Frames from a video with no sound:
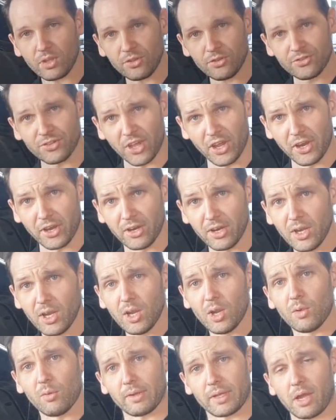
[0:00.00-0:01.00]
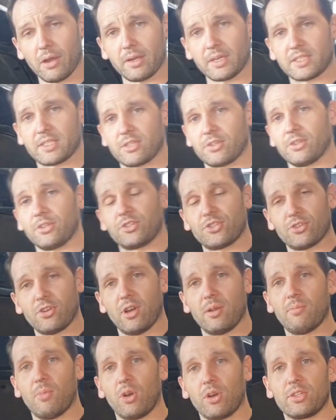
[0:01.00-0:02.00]
So we're going to
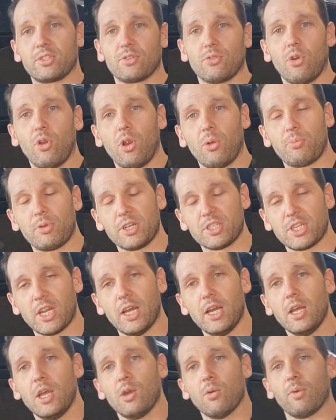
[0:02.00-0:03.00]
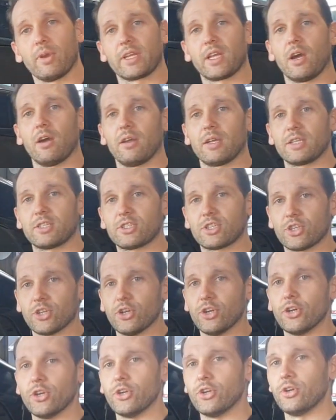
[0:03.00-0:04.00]
try and monitor oil pressure. We're going
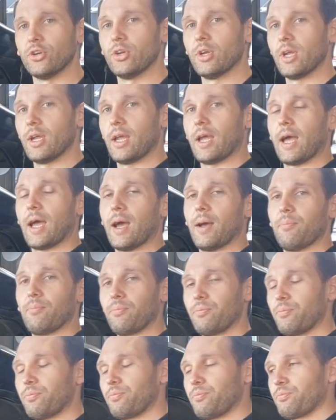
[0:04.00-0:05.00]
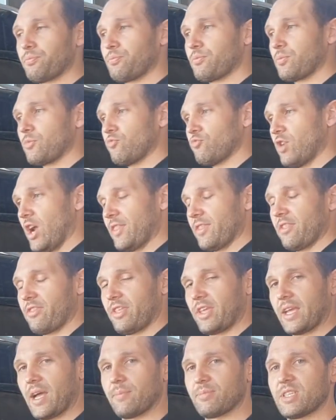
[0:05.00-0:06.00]
to run the
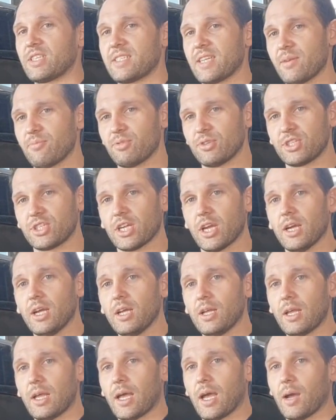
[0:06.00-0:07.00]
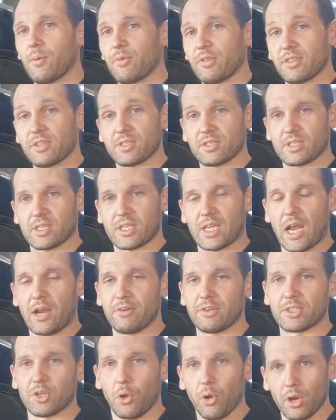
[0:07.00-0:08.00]
thing up to temperature with its
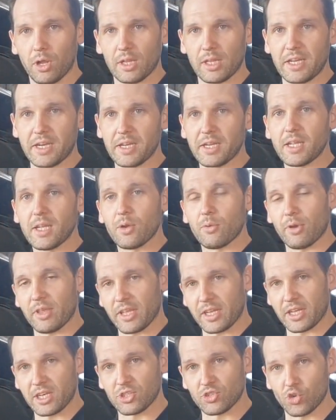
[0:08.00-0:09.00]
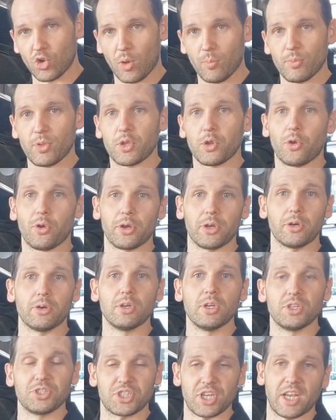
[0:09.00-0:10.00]
current oil in it. We're then going to drop the oil,
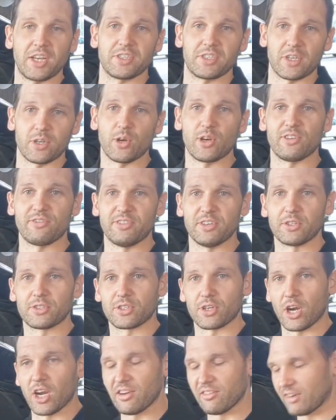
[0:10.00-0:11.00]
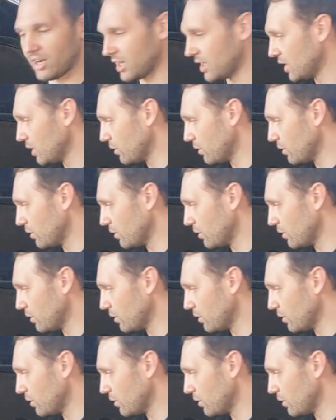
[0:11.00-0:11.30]
change the oil filter over.